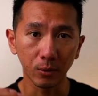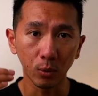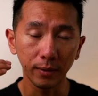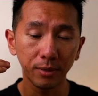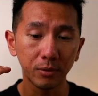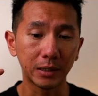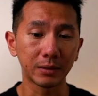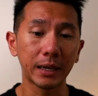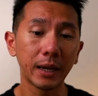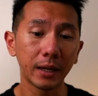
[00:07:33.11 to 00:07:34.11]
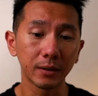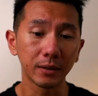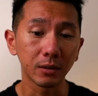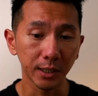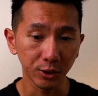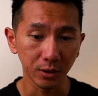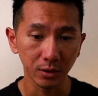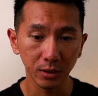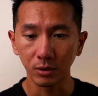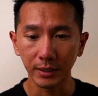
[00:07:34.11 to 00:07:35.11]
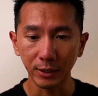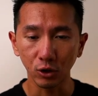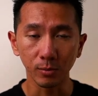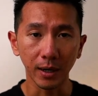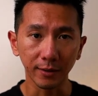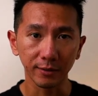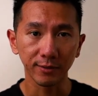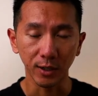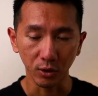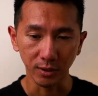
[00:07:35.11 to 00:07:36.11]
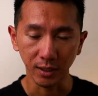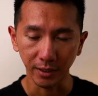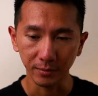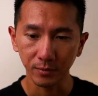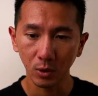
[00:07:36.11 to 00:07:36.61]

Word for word: went through like ten iterations to get to my final design,